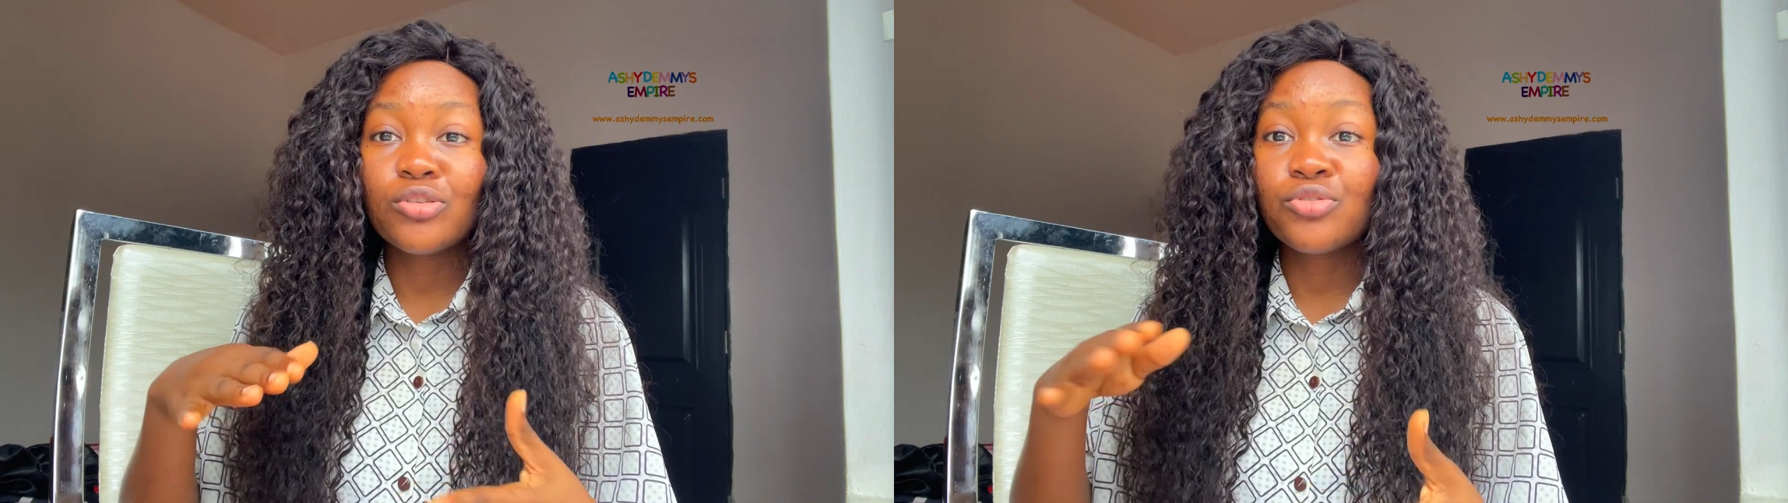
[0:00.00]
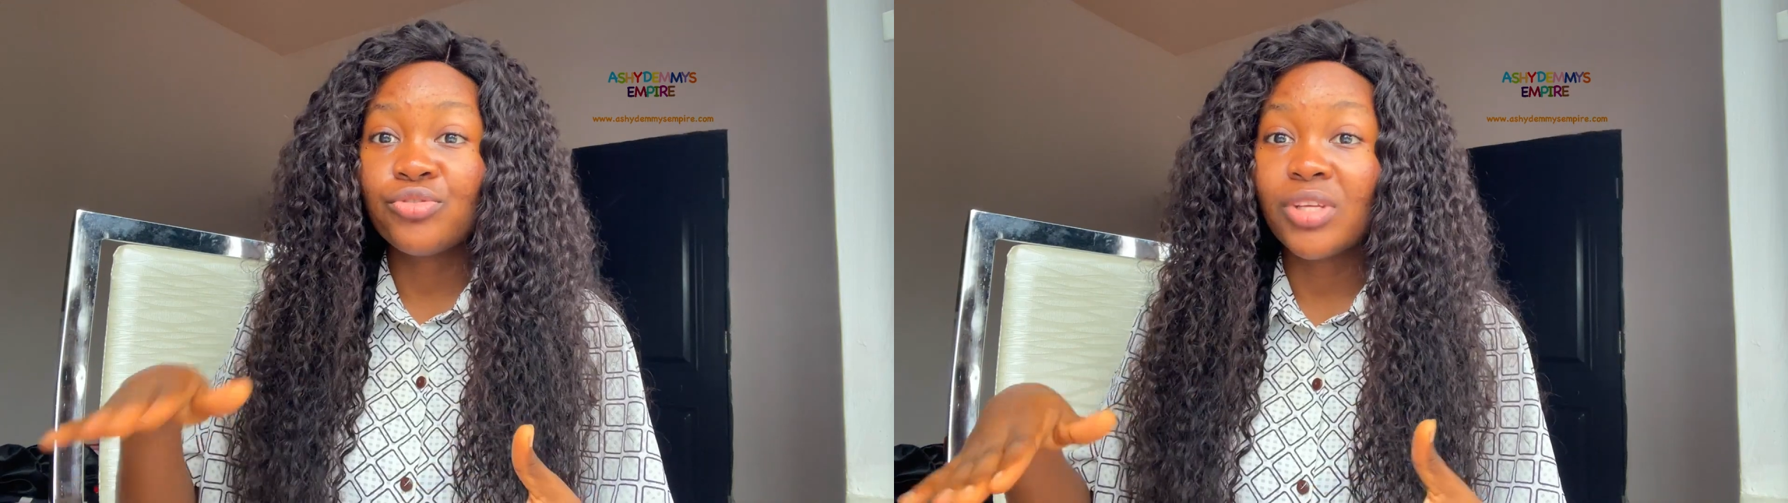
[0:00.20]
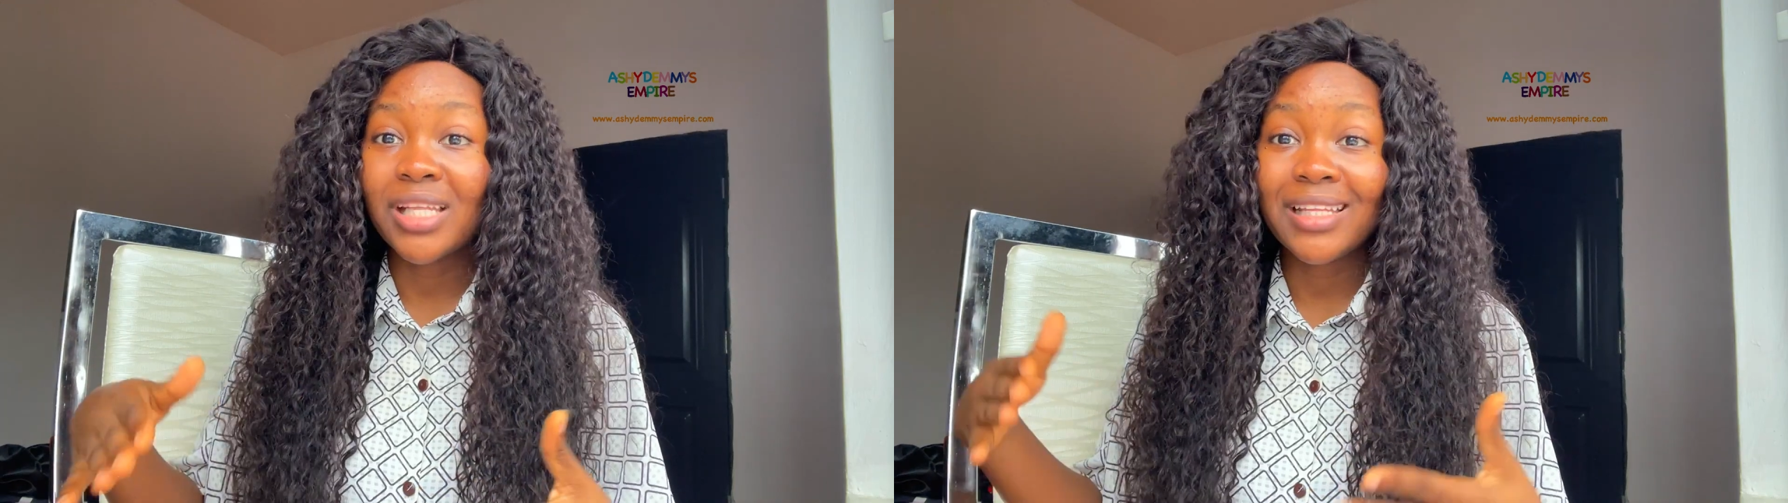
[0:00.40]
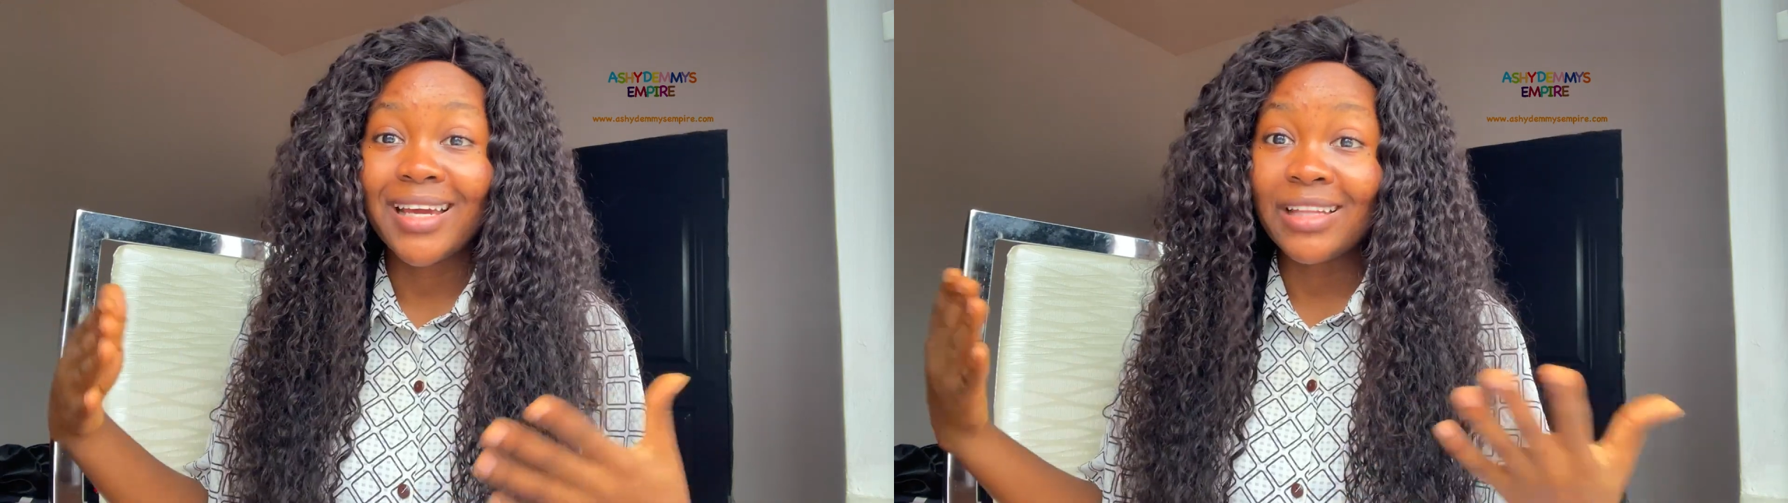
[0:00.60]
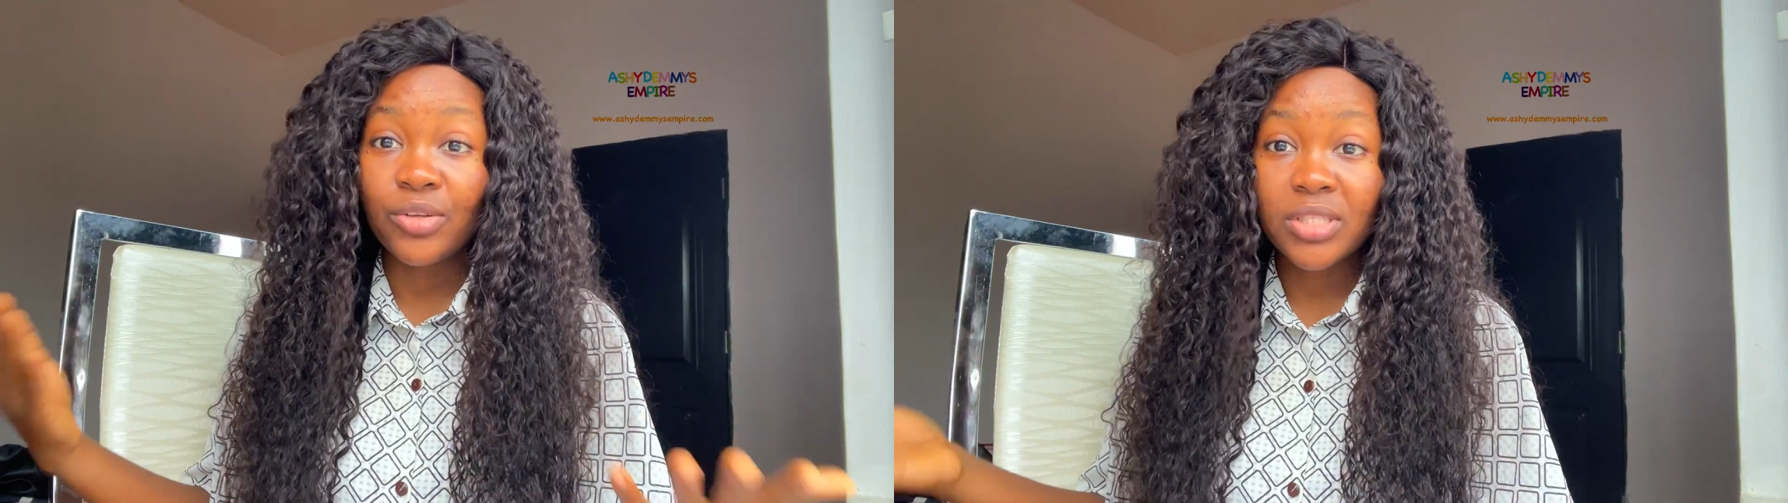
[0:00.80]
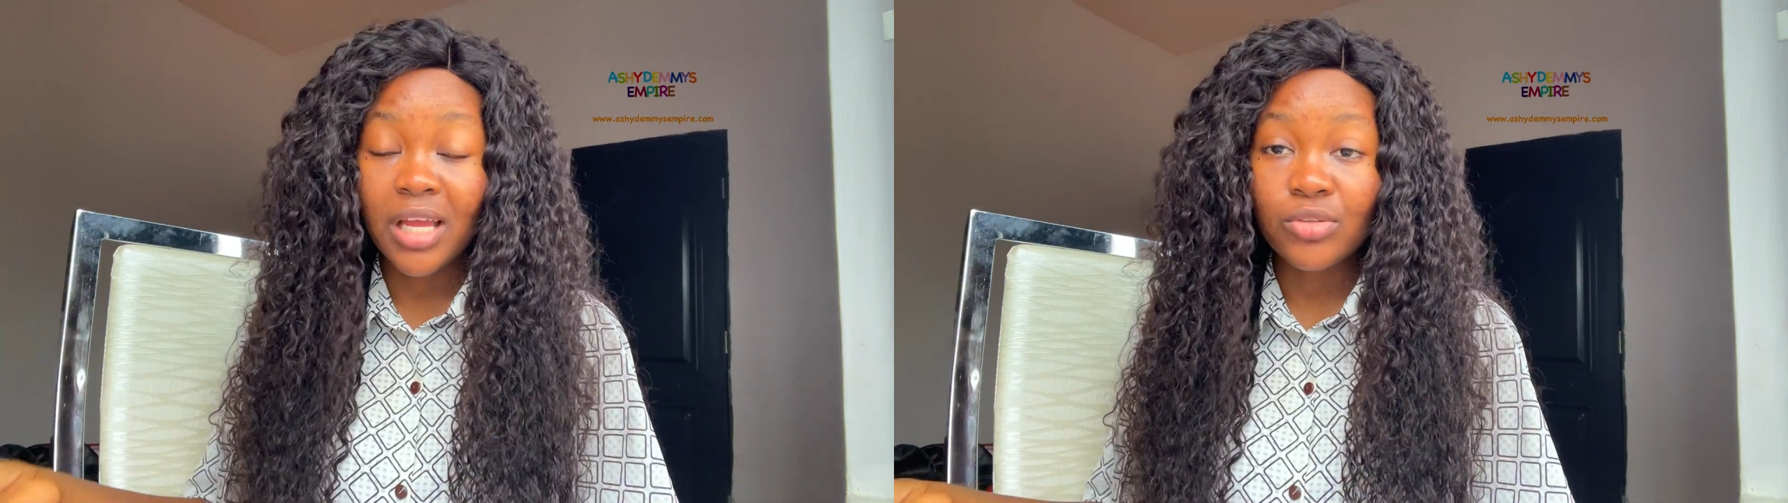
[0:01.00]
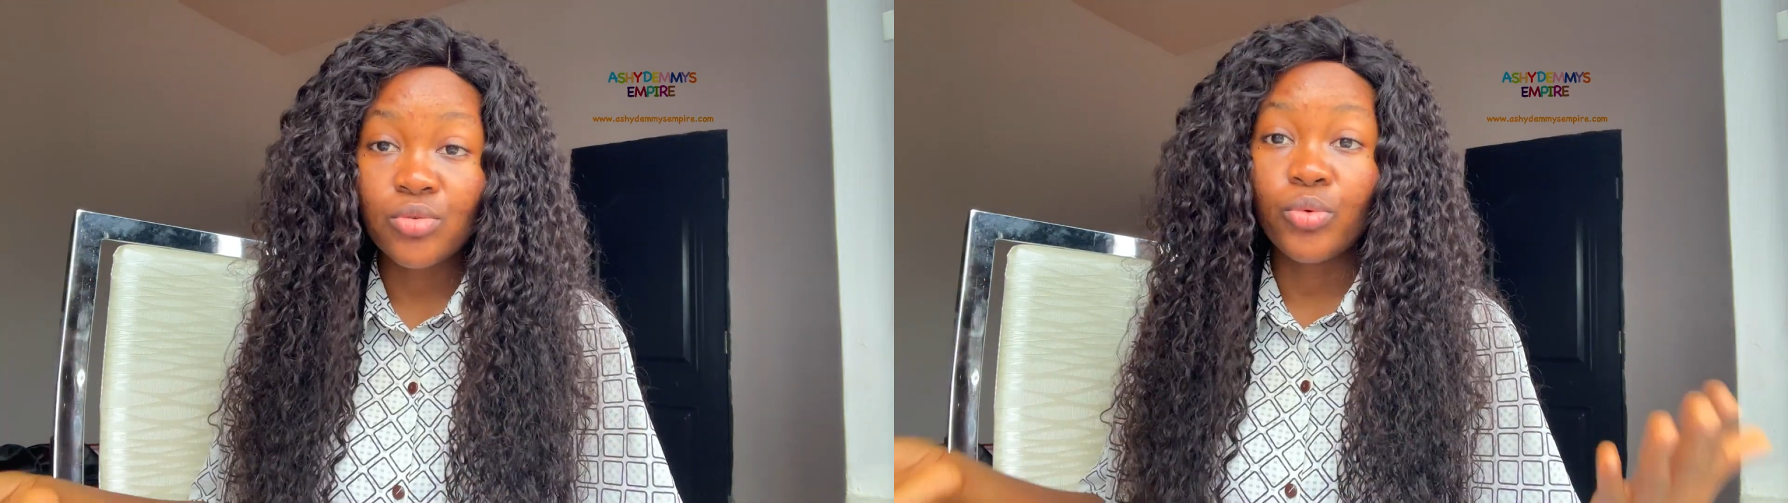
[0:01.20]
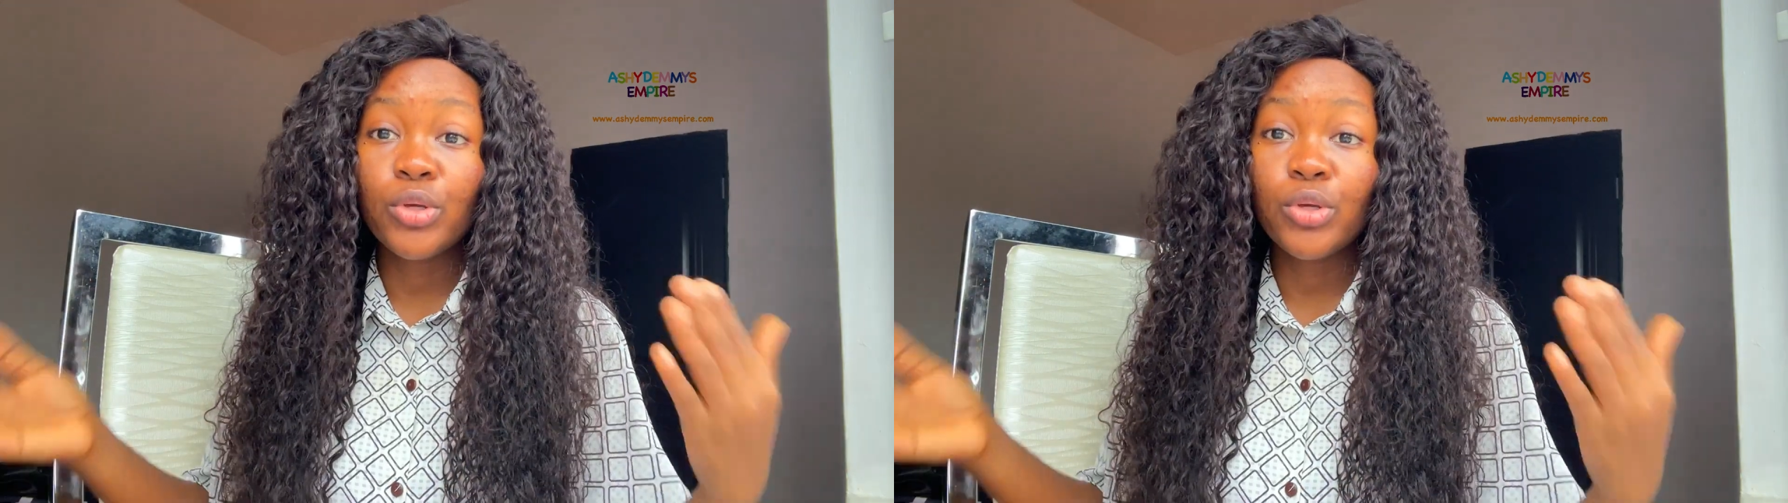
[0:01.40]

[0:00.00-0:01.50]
all those children that they cannot start school,